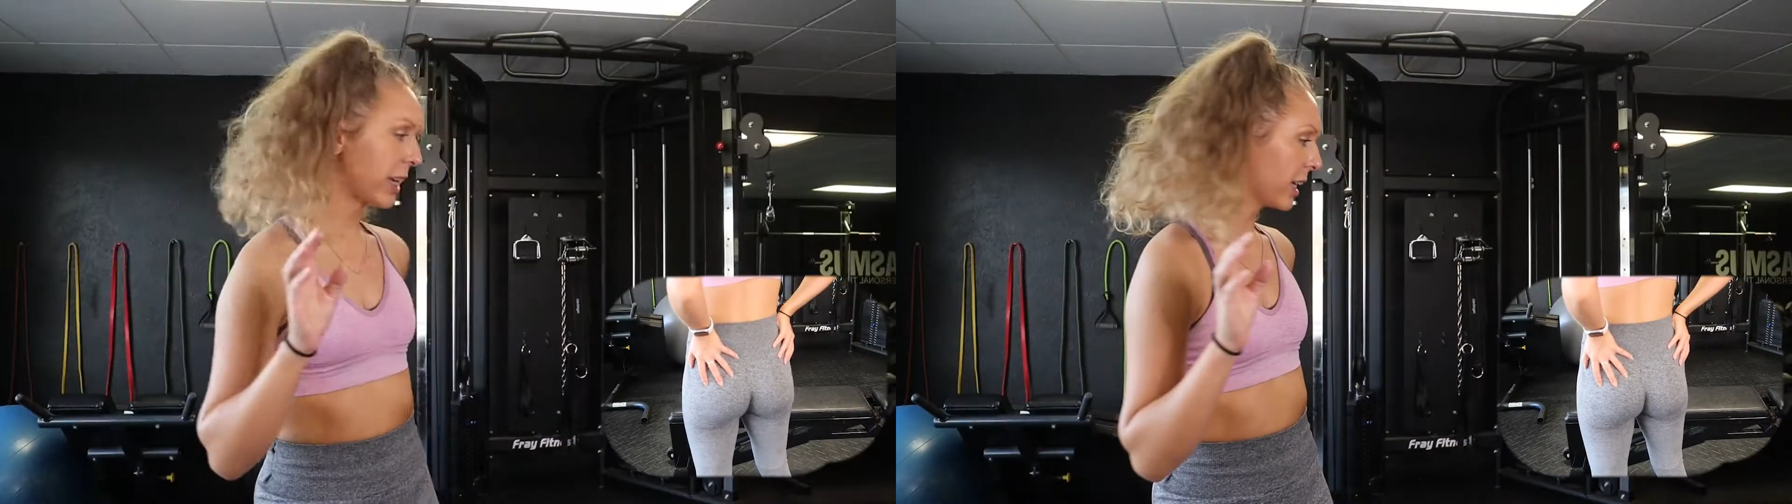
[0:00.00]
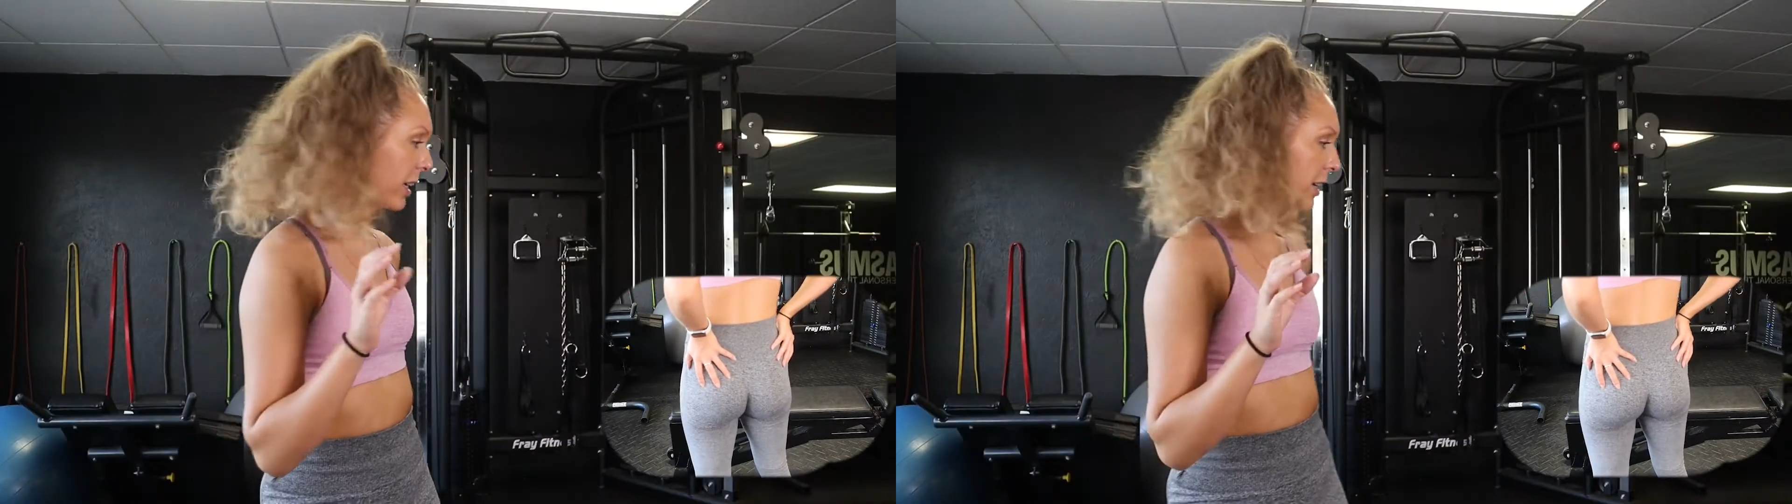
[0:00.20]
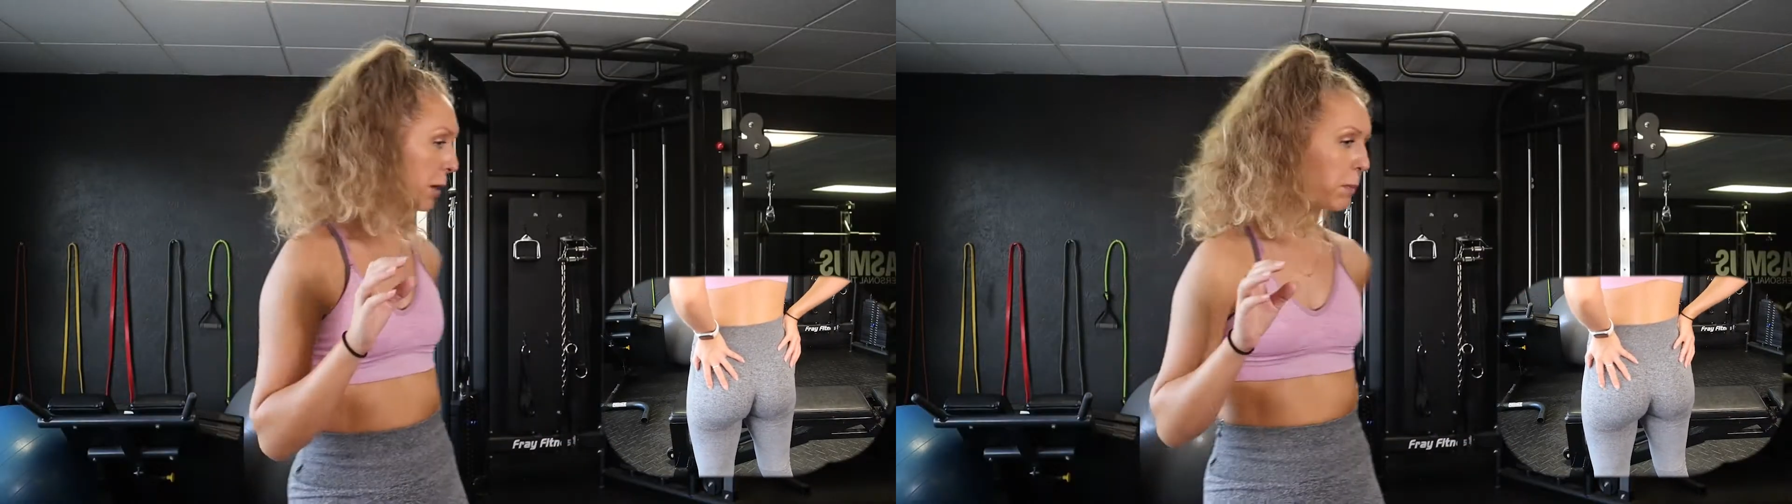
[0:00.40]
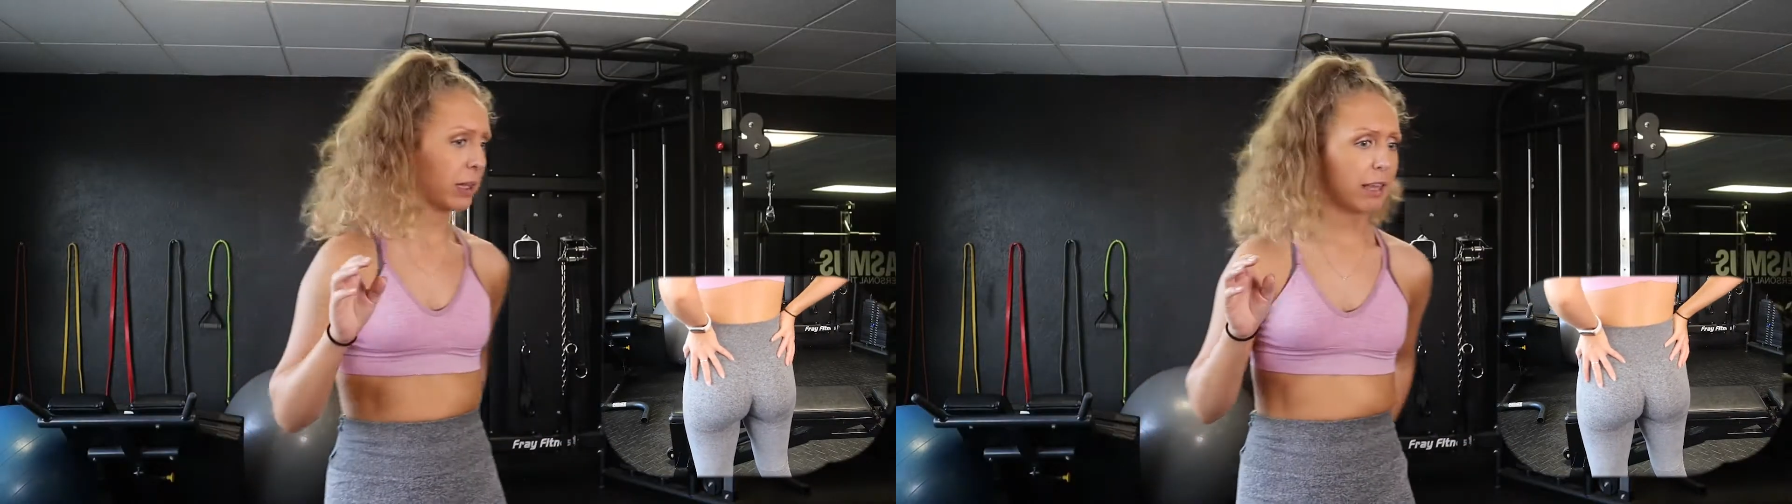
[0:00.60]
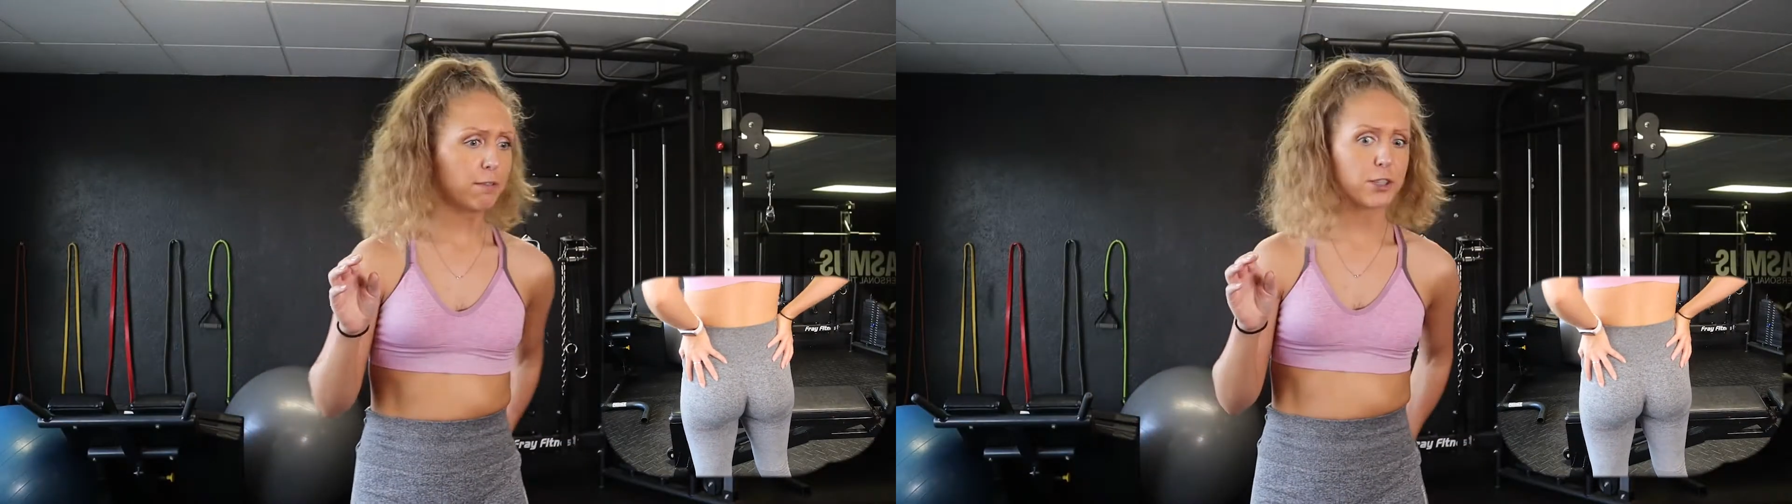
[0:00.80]
cannot get my
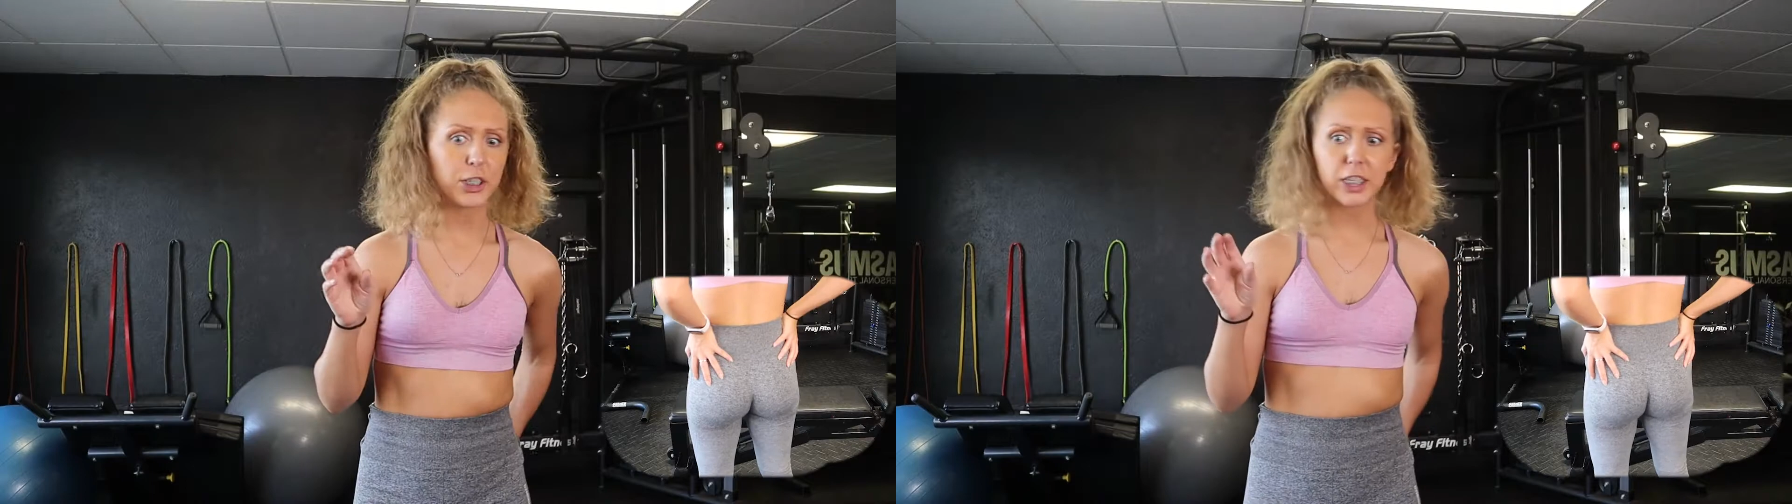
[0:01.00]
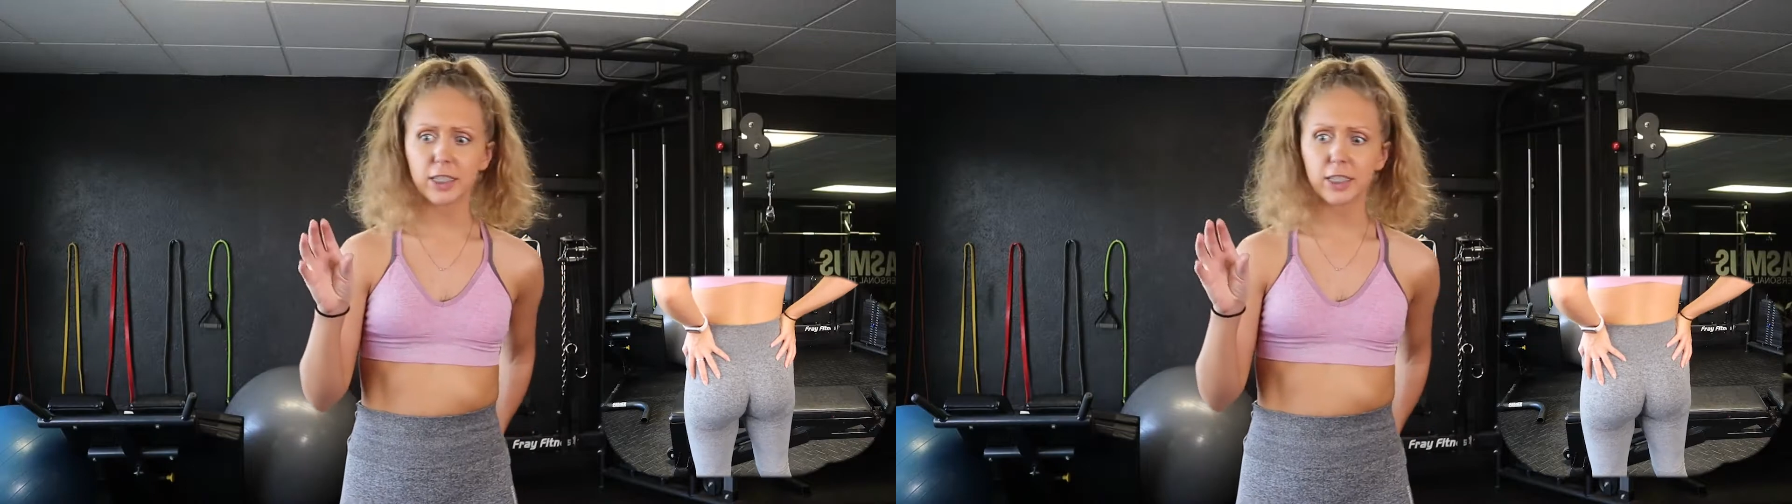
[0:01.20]
left cheek